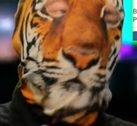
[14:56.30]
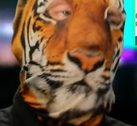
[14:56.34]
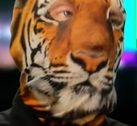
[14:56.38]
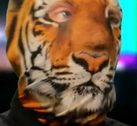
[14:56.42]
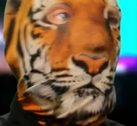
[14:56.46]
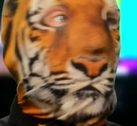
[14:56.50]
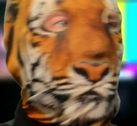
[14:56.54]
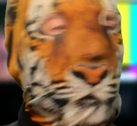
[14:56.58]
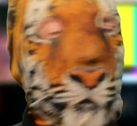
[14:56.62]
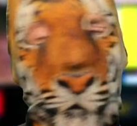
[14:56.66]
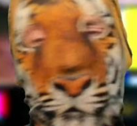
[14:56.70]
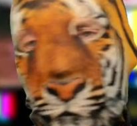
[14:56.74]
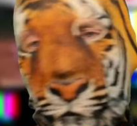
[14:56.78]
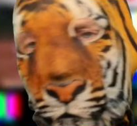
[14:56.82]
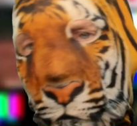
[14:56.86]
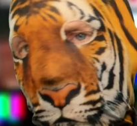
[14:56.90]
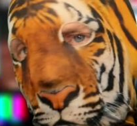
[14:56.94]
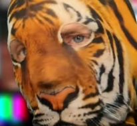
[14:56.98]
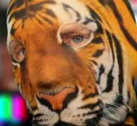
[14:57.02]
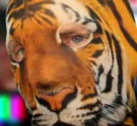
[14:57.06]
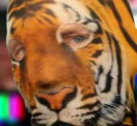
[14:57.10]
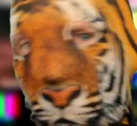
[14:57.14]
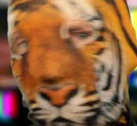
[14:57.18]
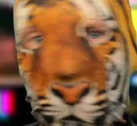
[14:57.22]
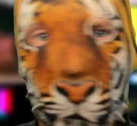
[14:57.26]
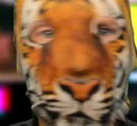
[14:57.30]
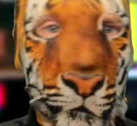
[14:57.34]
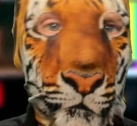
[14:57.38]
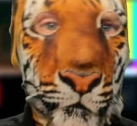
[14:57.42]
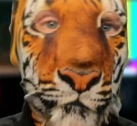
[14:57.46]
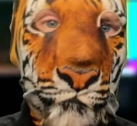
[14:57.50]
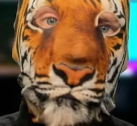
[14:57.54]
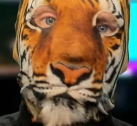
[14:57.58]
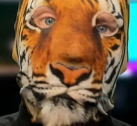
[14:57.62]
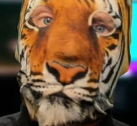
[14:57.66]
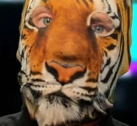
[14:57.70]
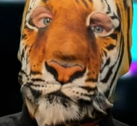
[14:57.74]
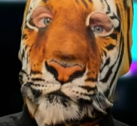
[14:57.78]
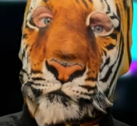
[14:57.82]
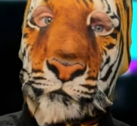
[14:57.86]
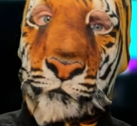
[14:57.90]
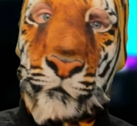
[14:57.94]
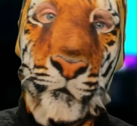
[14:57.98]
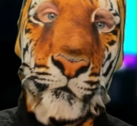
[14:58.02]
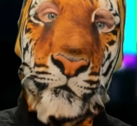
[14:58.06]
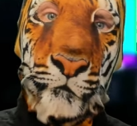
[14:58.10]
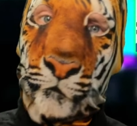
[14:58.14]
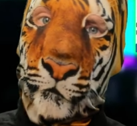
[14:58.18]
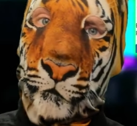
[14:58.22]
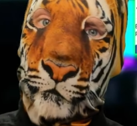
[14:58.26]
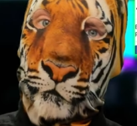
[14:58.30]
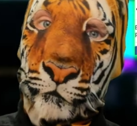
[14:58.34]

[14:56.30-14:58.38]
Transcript: Yeah, no problem. Okay. Anything